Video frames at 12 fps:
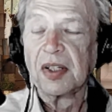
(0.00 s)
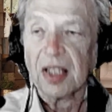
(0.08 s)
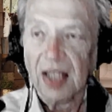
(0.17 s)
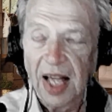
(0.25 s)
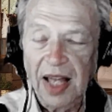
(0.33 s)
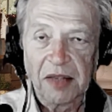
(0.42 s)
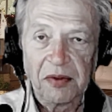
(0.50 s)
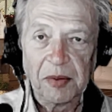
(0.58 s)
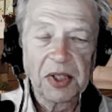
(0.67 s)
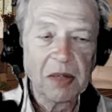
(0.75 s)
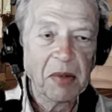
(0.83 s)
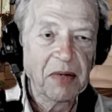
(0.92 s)
a lot of them,
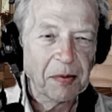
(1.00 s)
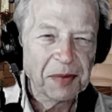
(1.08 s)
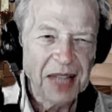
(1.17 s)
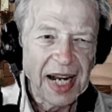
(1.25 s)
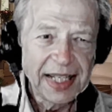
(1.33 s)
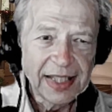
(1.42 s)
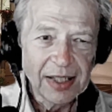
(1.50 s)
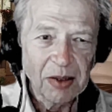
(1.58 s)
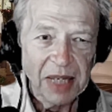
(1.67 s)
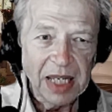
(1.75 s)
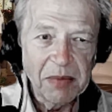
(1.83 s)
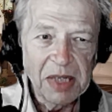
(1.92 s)
some of them tiny little
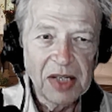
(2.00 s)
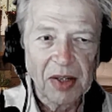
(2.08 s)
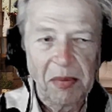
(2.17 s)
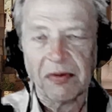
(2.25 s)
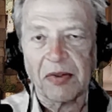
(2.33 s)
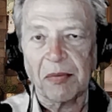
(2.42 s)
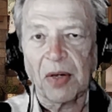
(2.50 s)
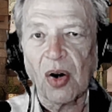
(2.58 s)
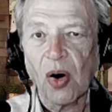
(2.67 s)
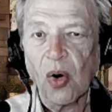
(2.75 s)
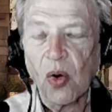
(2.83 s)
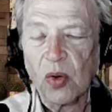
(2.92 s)
babies, some of them are
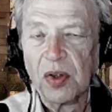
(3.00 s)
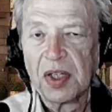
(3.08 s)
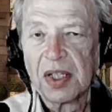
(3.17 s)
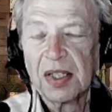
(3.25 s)
old.